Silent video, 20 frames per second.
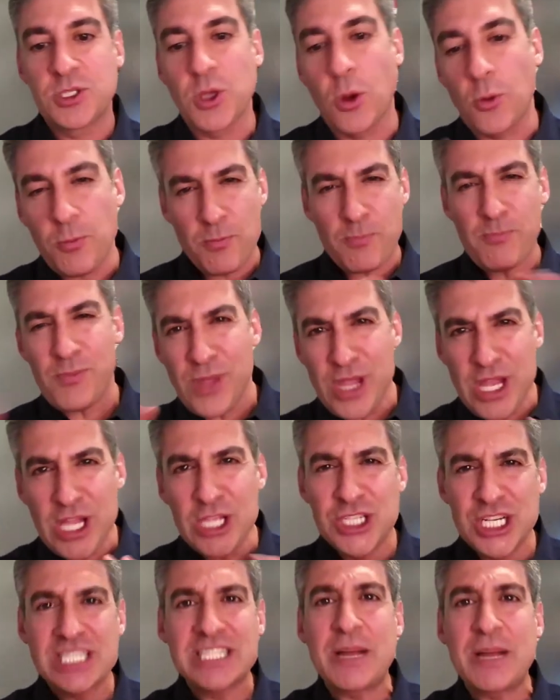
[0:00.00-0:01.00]
So
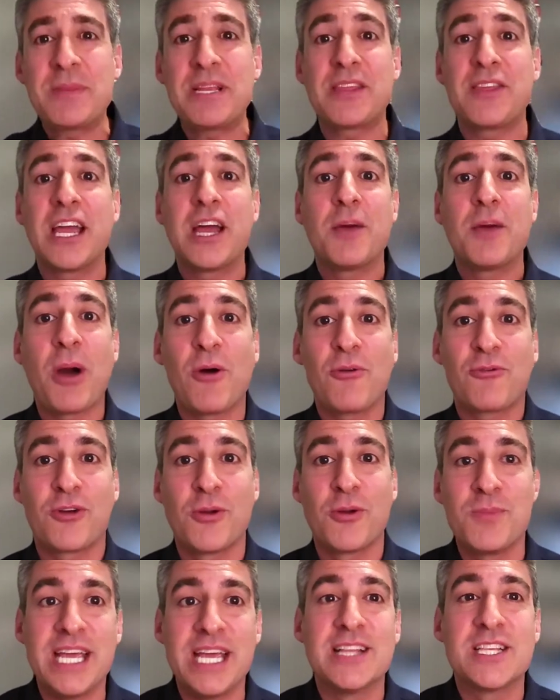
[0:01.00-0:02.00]
just something to think about
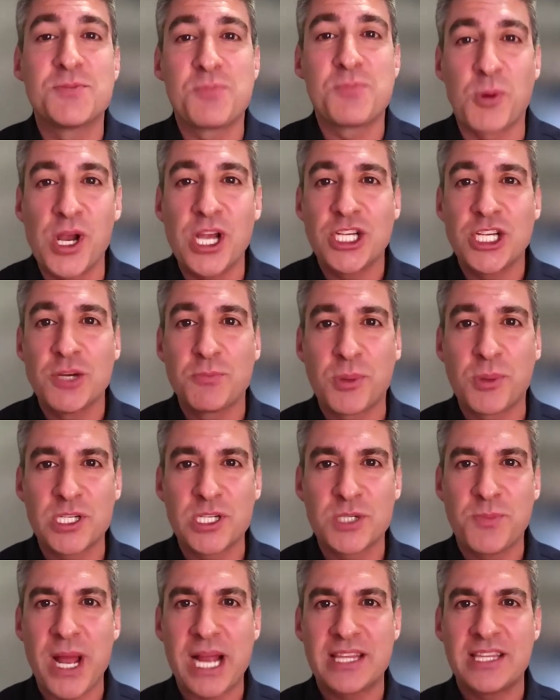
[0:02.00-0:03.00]
from the inspiration
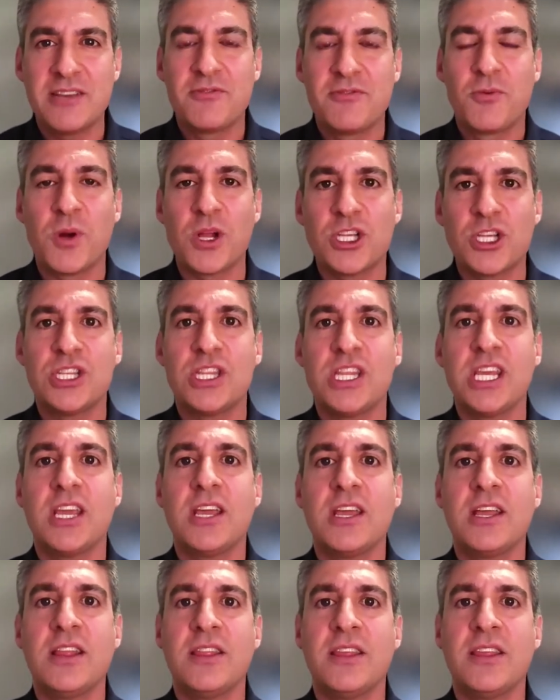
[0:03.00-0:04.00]
perspective, which
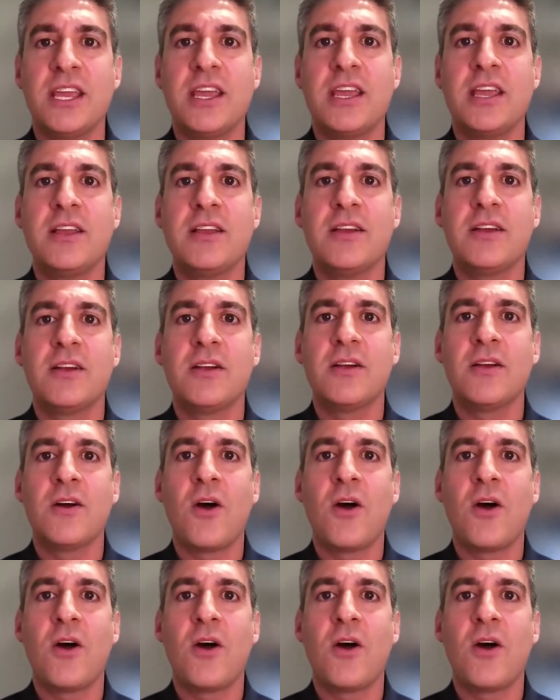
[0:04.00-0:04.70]
the